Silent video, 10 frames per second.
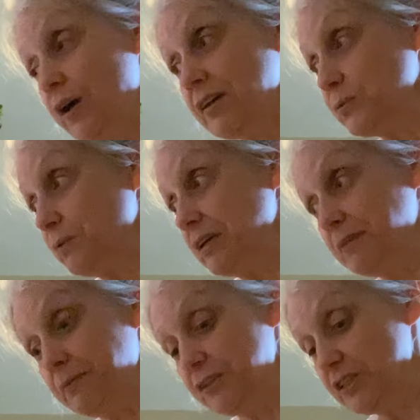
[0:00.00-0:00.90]
us
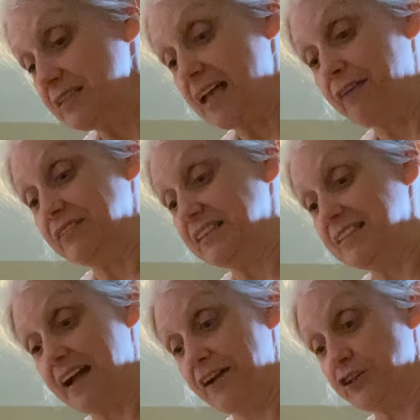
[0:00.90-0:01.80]
women, we just have a
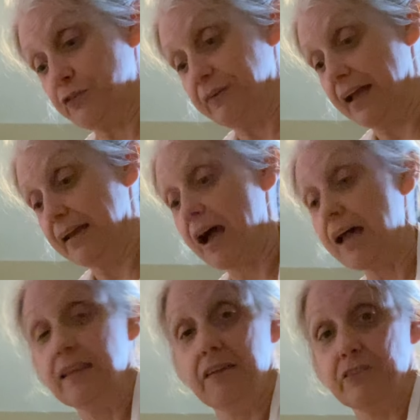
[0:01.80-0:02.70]
desire to create. I
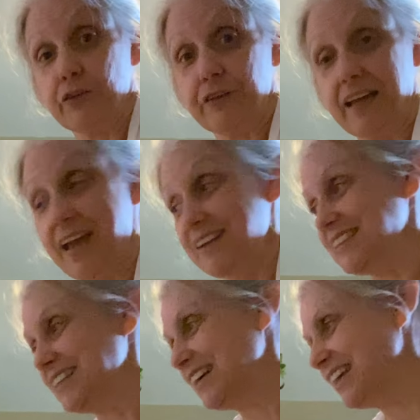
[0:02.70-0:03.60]
love to create.
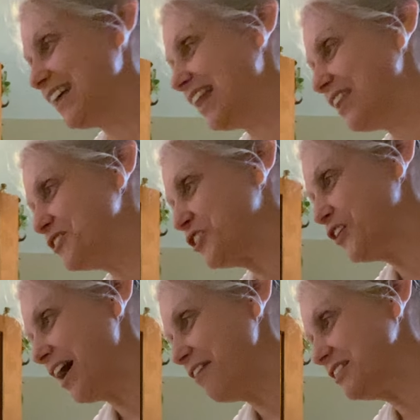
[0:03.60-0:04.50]
I love to
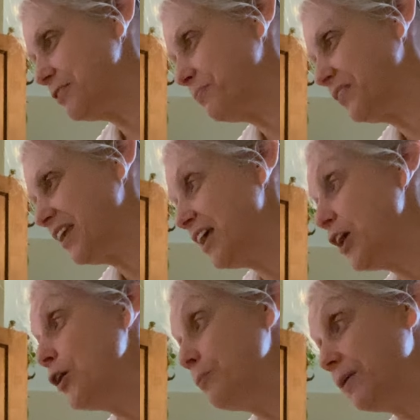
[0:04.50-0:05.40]
craft.
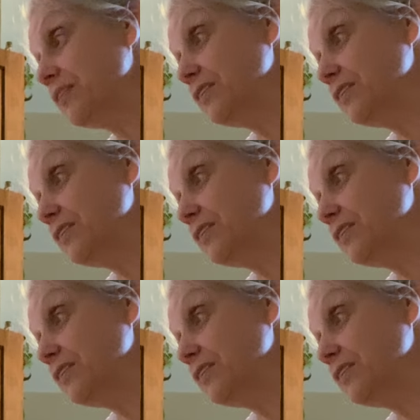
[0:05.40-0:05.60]
But